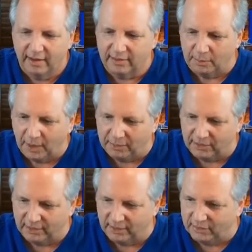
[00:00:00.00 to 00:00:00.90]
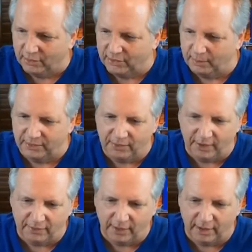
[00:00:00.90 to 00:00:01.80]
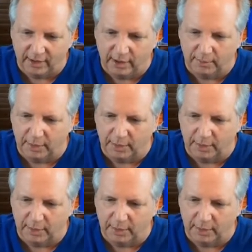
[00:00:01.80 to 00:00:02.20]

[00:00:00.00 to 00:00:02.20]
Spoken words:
Sometimes it shows up as VFR on here,